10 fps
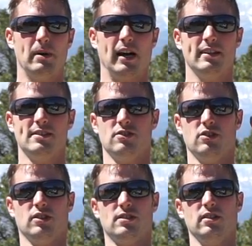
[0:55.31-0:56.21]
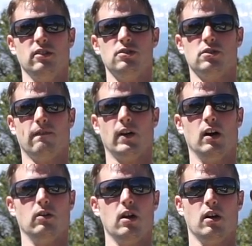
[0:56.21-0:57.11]
about these is you can still use your
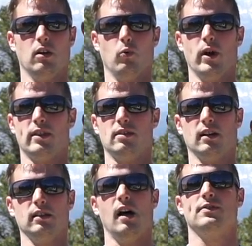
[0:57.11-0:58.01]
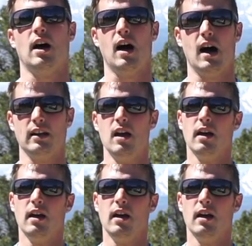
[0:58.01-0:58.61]
phone with the gloves on.